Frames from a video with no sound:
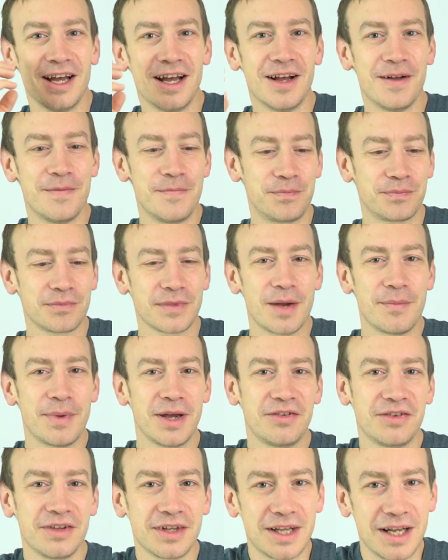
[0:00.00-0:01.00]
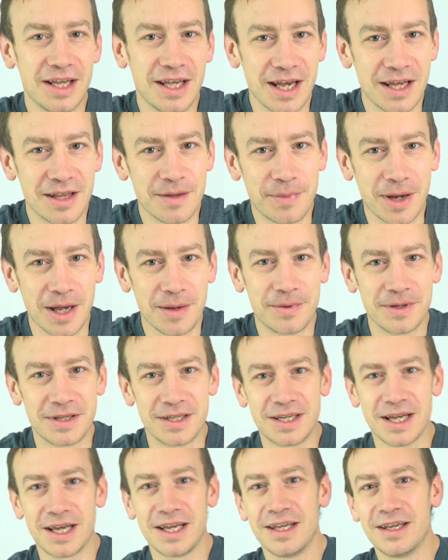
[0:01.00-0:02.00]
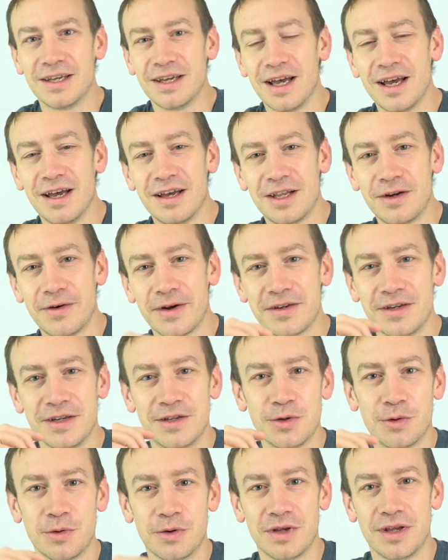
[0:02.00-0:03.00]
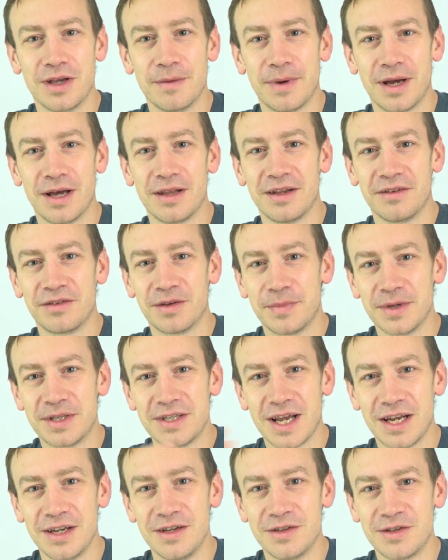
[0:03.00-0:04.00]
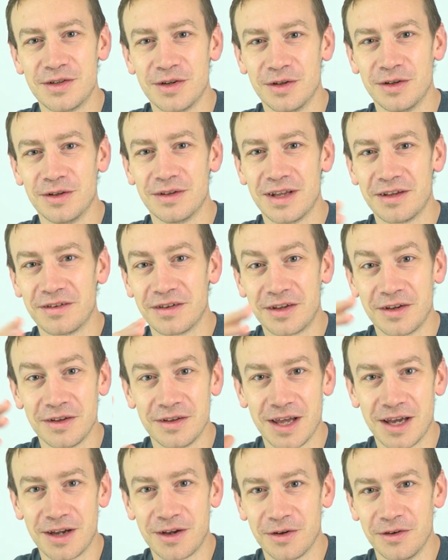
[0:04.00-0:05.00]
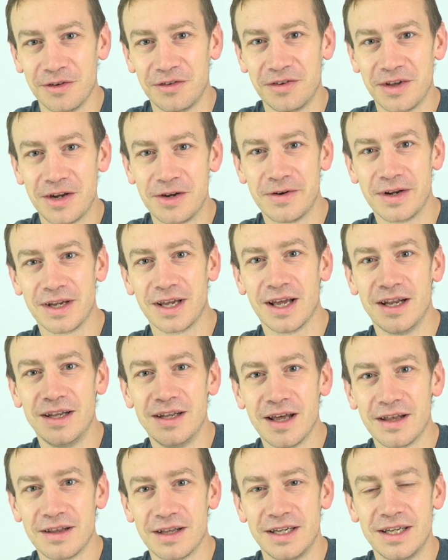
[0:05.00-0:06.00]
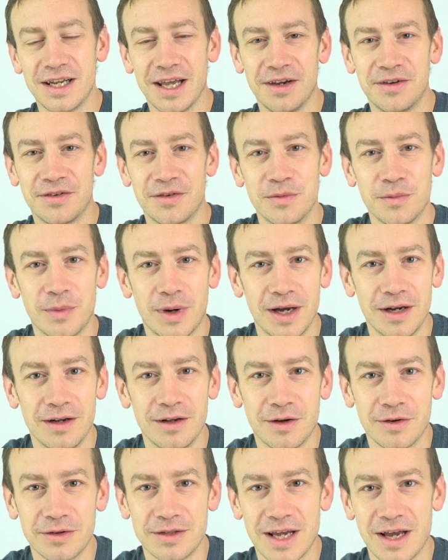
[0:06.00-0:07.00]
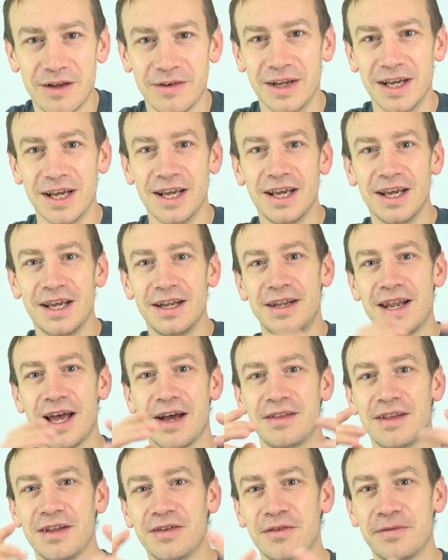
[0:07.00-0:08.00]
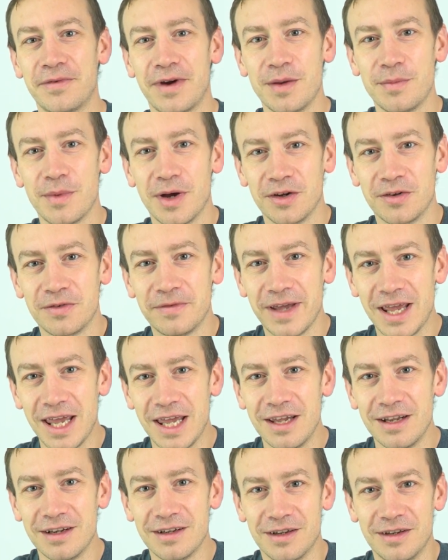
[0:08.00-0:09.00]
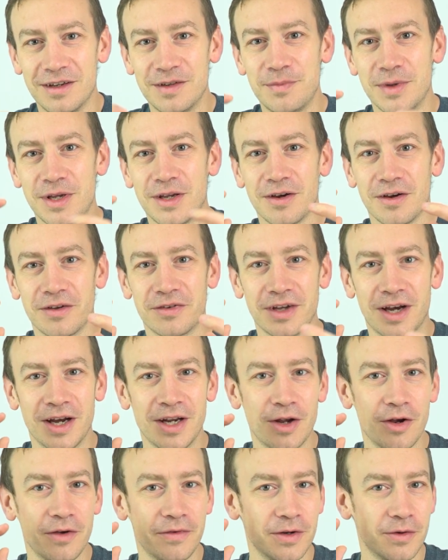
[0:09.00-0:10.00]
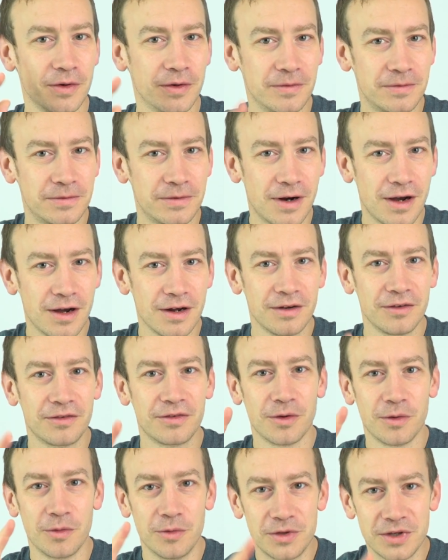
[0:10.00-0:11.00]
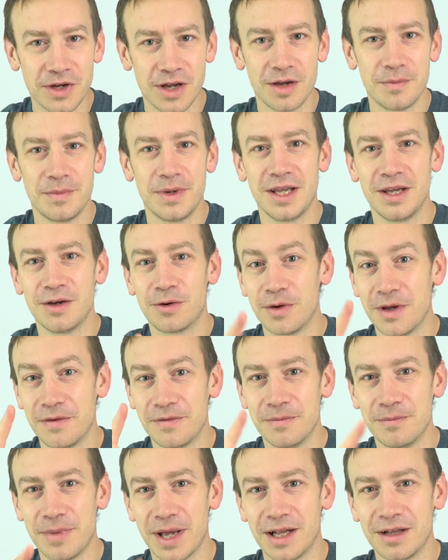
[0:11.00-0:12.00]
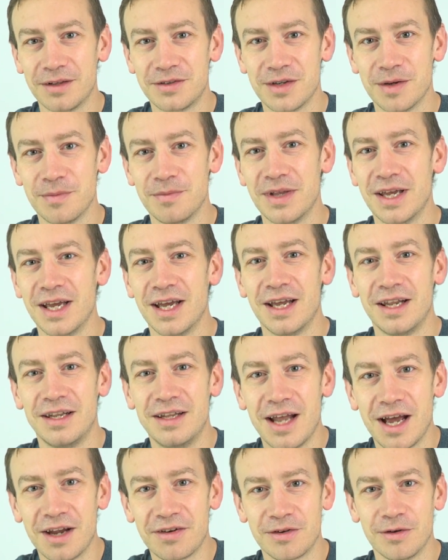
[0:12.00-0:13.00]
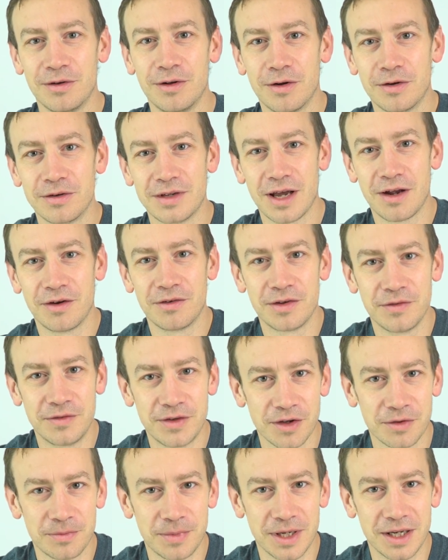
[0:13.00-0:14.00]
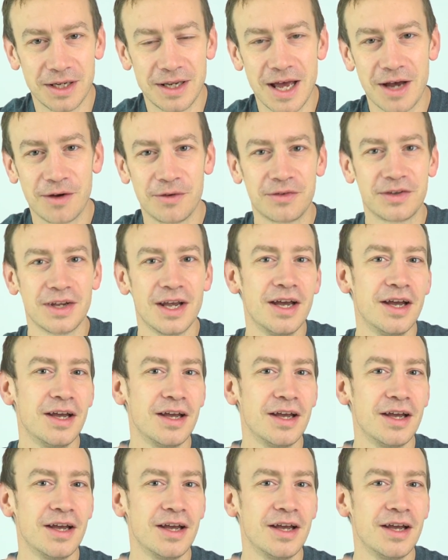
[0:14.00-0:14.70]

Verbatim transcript: Um, and basically, in the paper today, uh, they're actually talking about there's a potential, there's a, they're considering another nationwide lockdown. Now, this is very much for England because I know if you're in France or Germany or even Belgium, national lockdowns have just been announced.